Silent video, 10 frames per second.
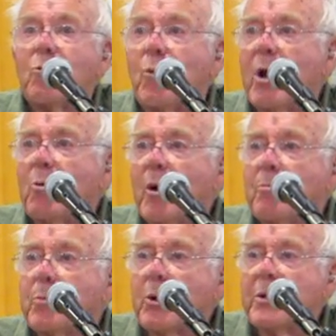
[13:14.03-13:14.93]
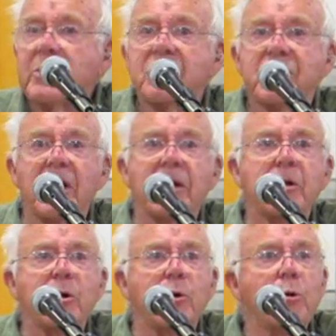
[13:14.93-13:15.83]
We would put this
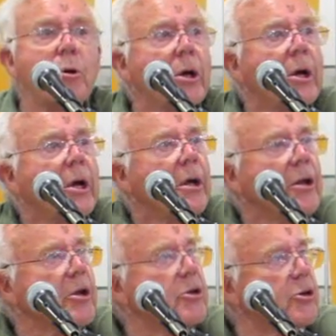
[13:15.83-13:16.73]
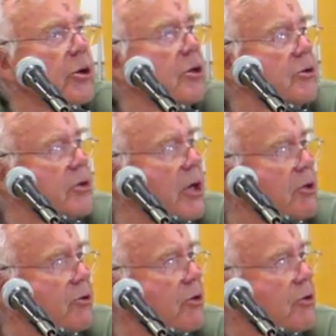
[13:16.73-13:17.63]
into the
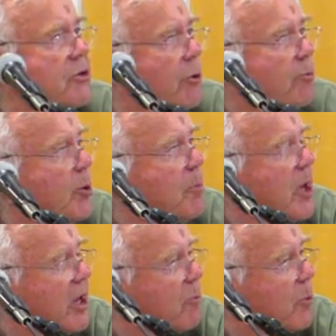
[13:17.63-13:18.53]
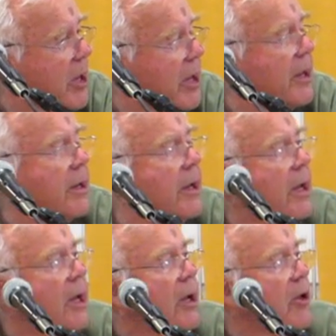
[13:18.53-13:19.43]
jurisdictions that would be within
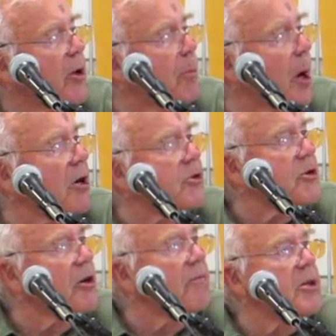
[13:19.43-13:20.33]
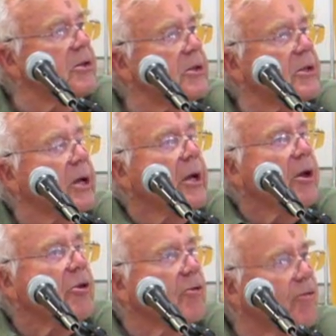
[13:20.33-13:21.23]
the Park Service,
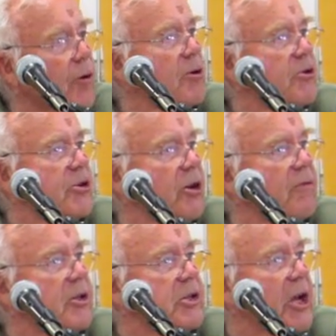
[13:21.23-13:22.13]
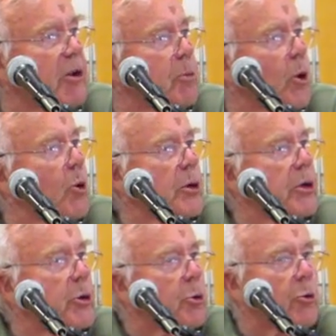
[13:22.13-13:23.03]
the Forest Service had
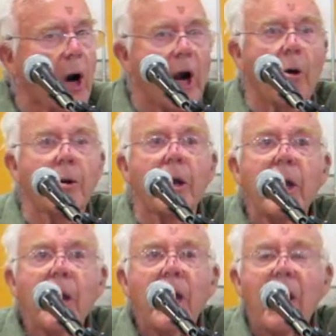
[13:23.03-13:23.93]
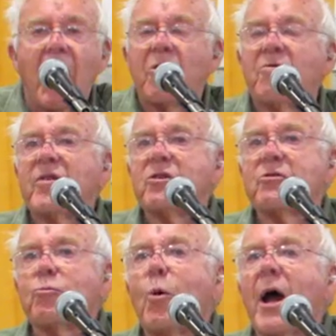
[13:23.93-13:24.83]
broken new ground, and the
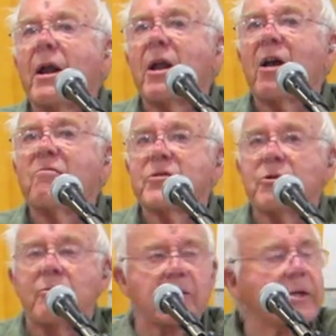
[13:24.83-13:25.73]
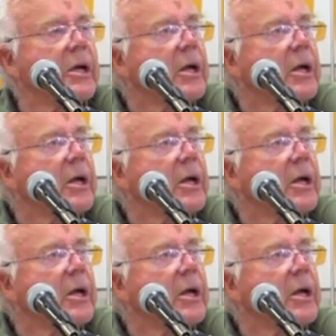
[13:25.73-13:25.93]
Fish and Wildlife Service.